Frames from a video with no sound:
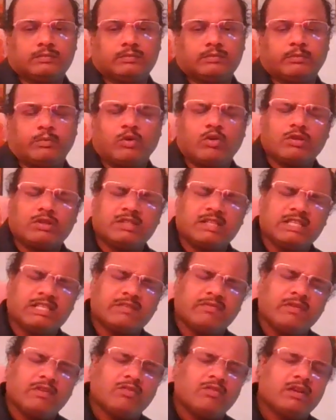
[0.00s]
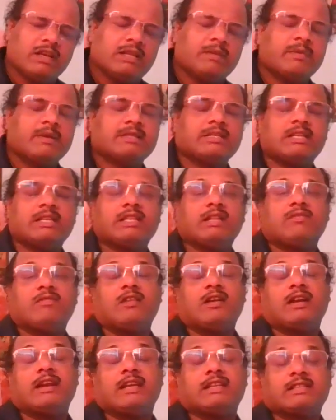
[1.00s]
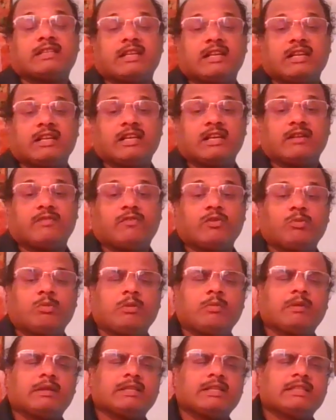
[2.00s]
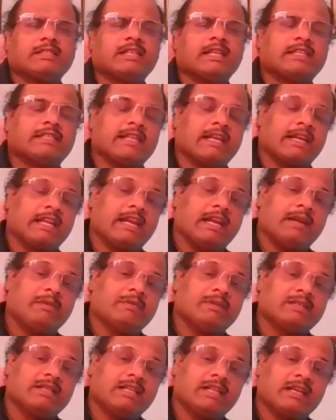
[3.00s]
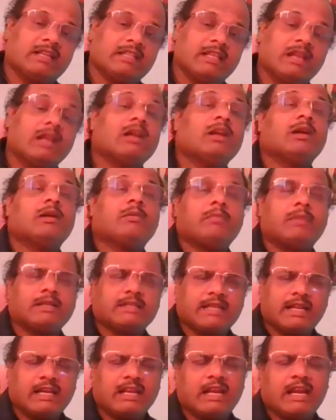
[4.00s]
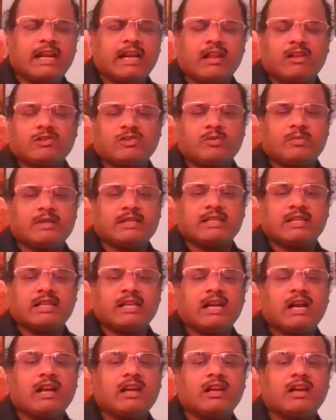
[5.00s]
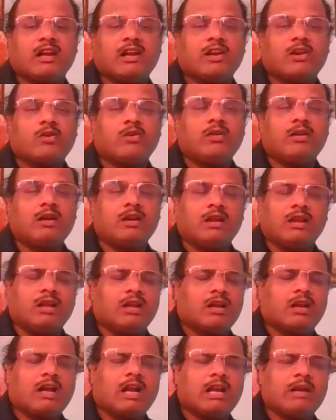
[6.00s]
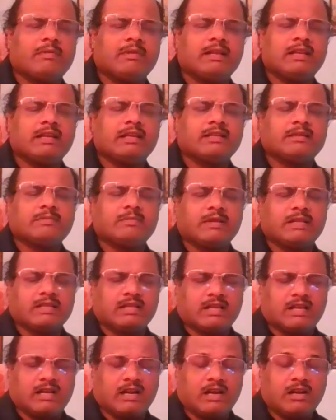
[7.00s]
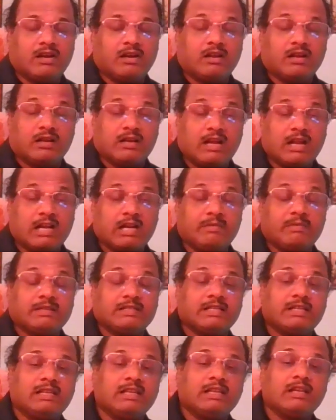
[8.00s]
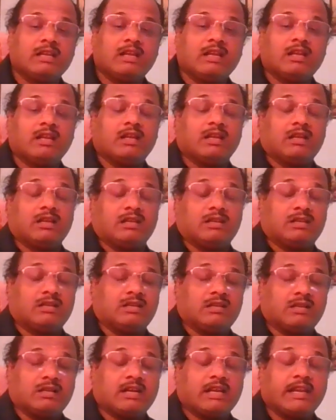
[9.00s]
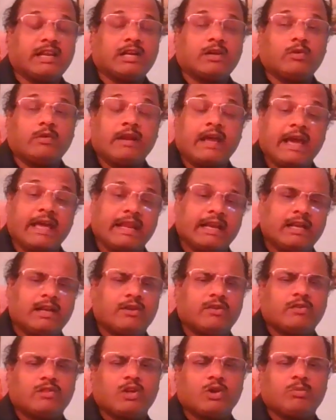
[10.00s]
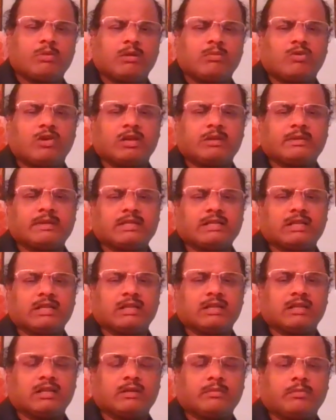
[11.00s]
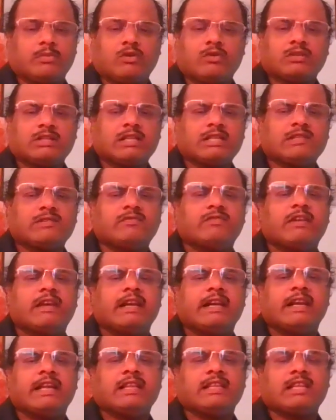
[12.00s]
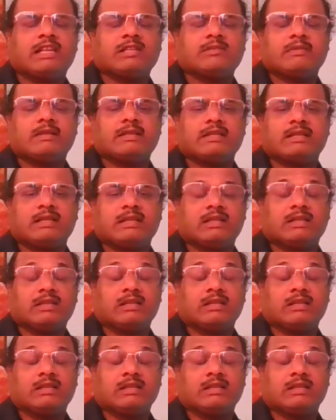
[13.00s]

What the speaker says: Because this way only basically the world has created. Few people say that satellite basically are there, but satellite also basically can't control, can't basically connect to directly to the human body basically, because it's very dangerous basically.